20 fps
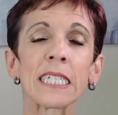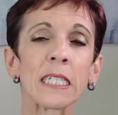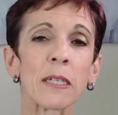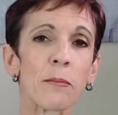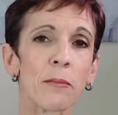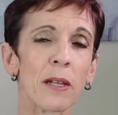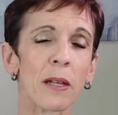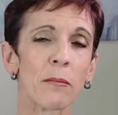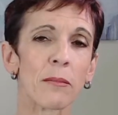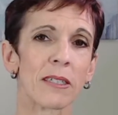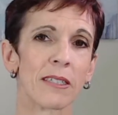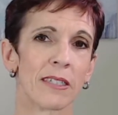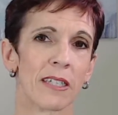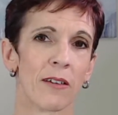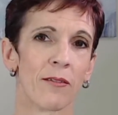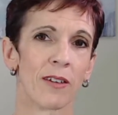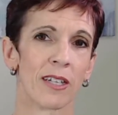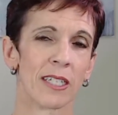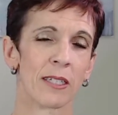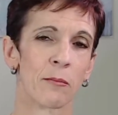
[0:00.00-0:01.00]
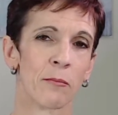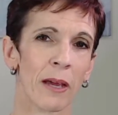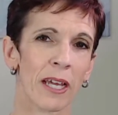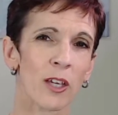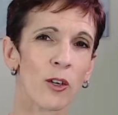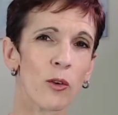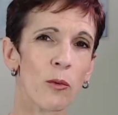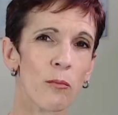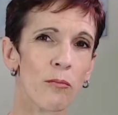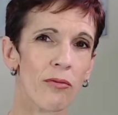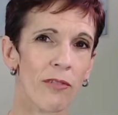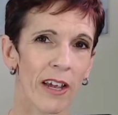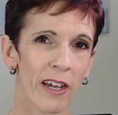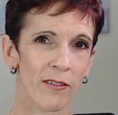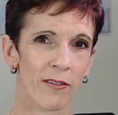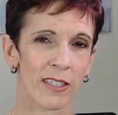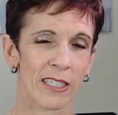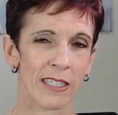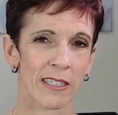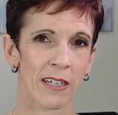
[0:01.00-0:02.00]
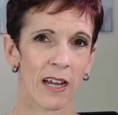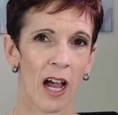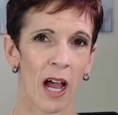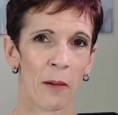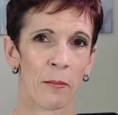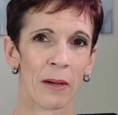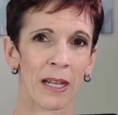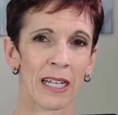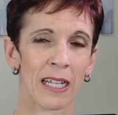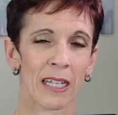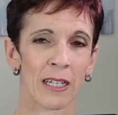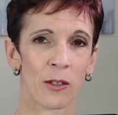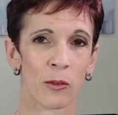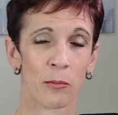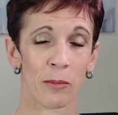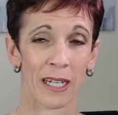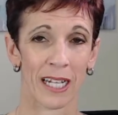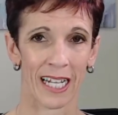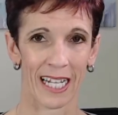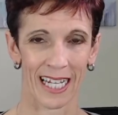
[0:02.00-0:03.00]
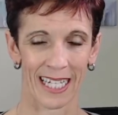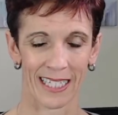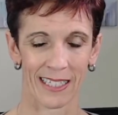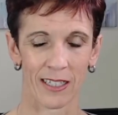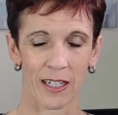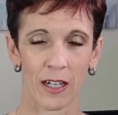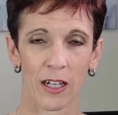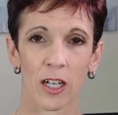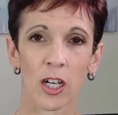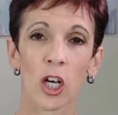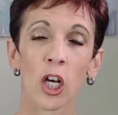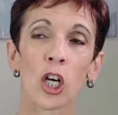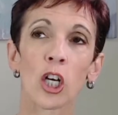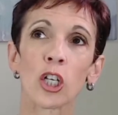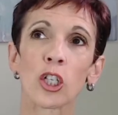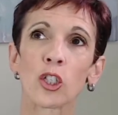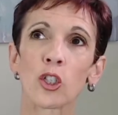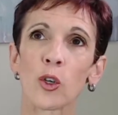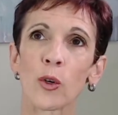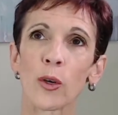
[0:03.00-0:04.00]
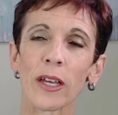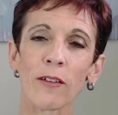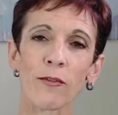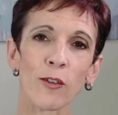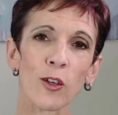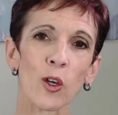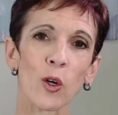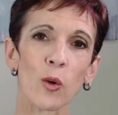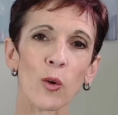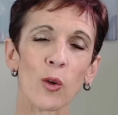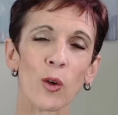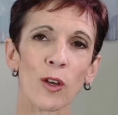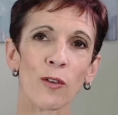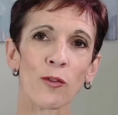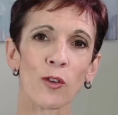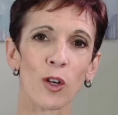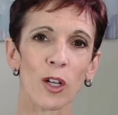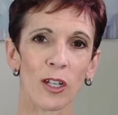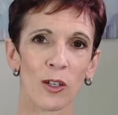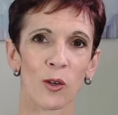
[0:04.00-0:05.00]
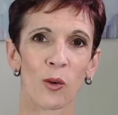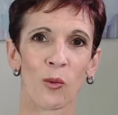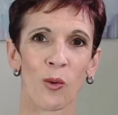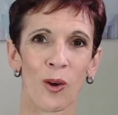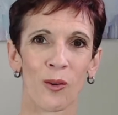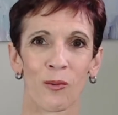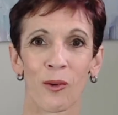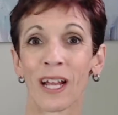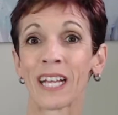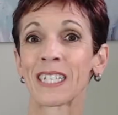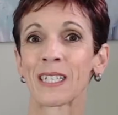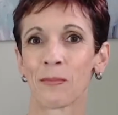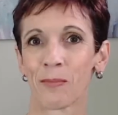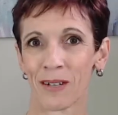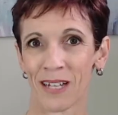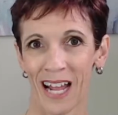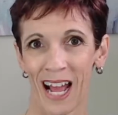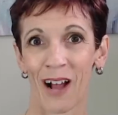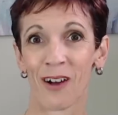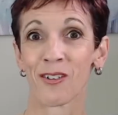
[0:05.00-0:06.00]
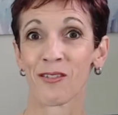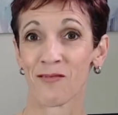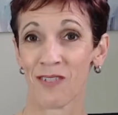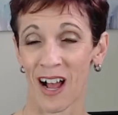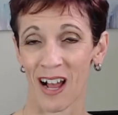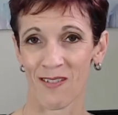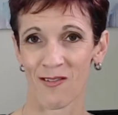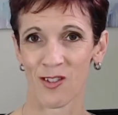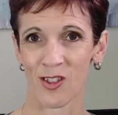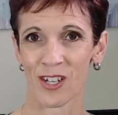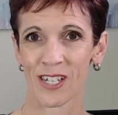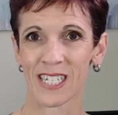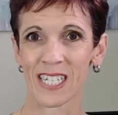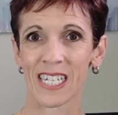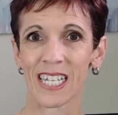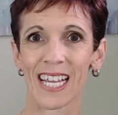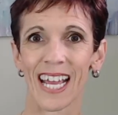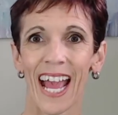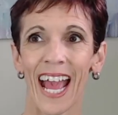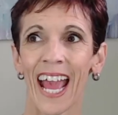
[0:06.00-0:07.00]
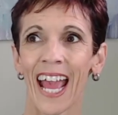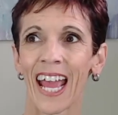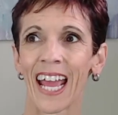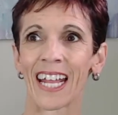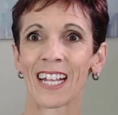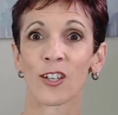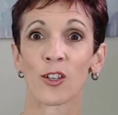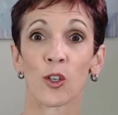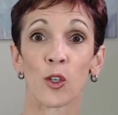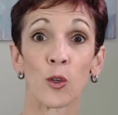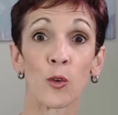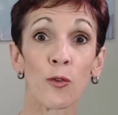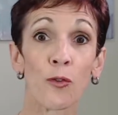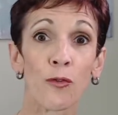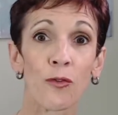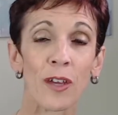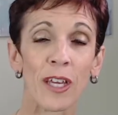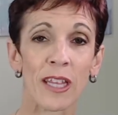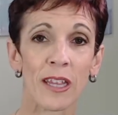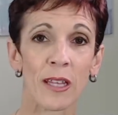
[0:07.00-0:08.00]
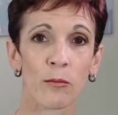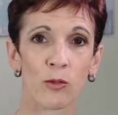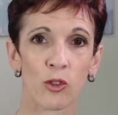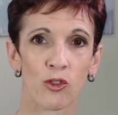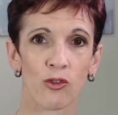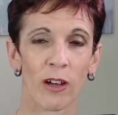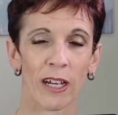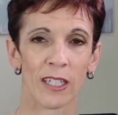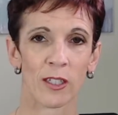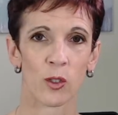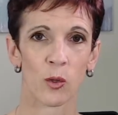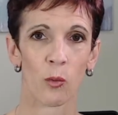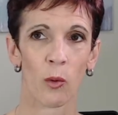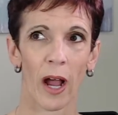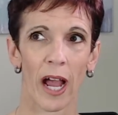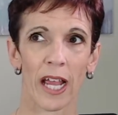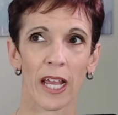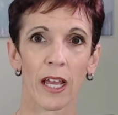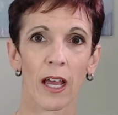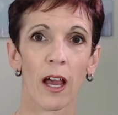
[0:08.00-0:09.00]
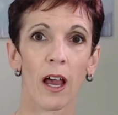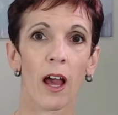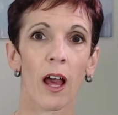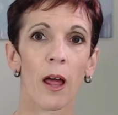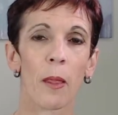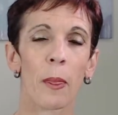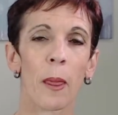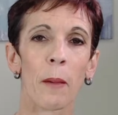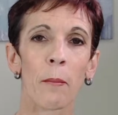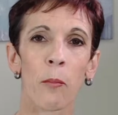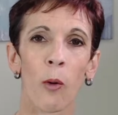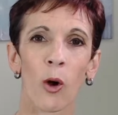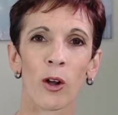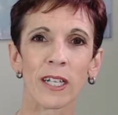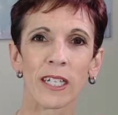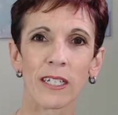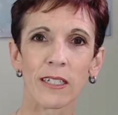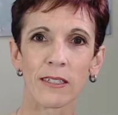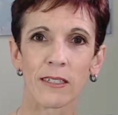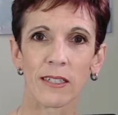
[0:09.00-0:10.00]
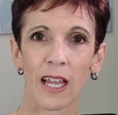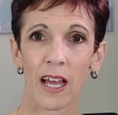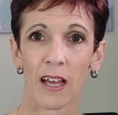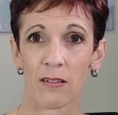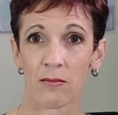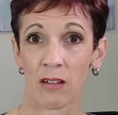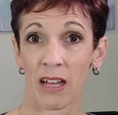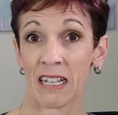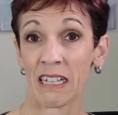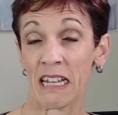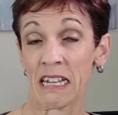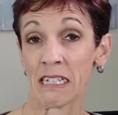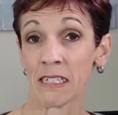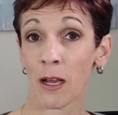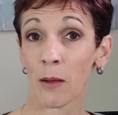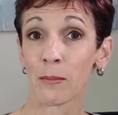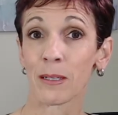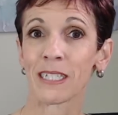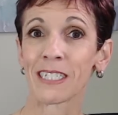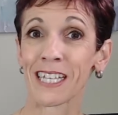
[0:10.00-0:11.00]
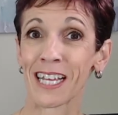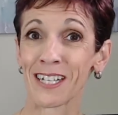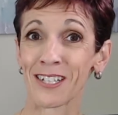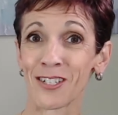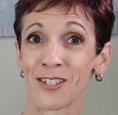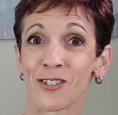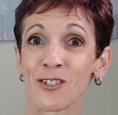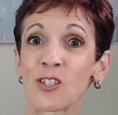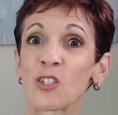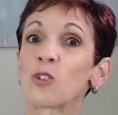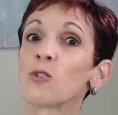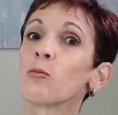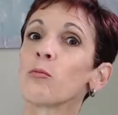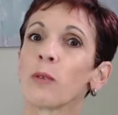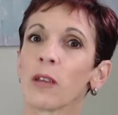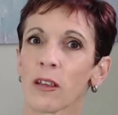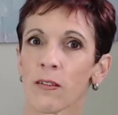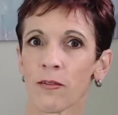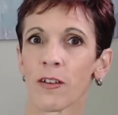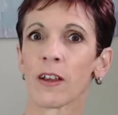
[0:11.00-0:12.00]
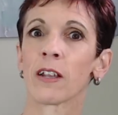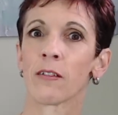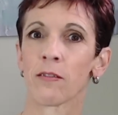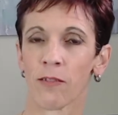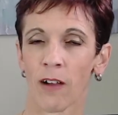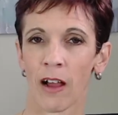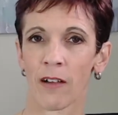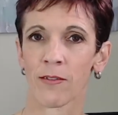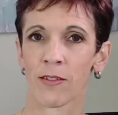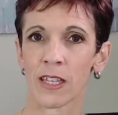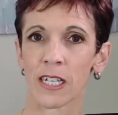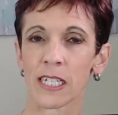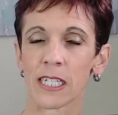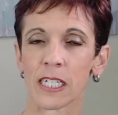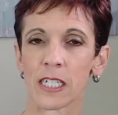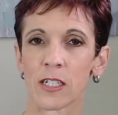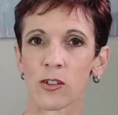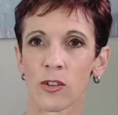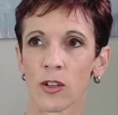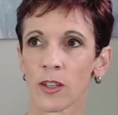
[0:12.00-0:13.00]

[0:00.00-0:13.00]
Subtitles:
Tip number 7 is make your breakfast time a little bit later. So if your little one wakes up now at 5:30 and you feed them straight away, their bodies and their tummies get used to being fed at 5:30.